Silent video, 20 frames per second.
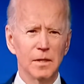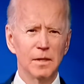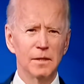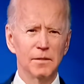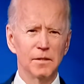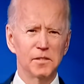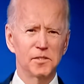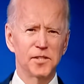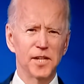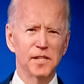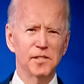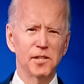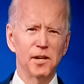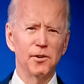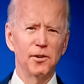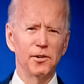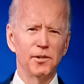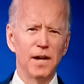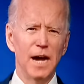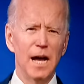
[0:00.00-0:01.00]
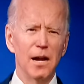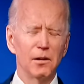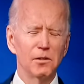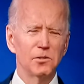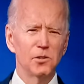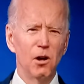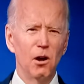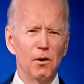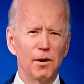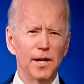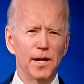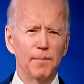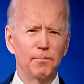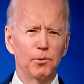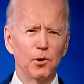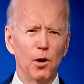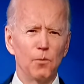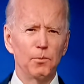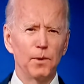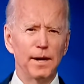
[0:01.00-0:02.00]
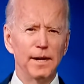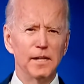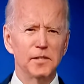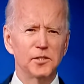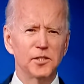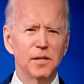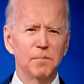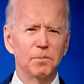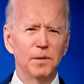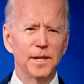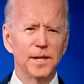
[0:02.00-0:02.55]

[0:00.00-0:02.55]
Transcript: The $600 already appropriated is simply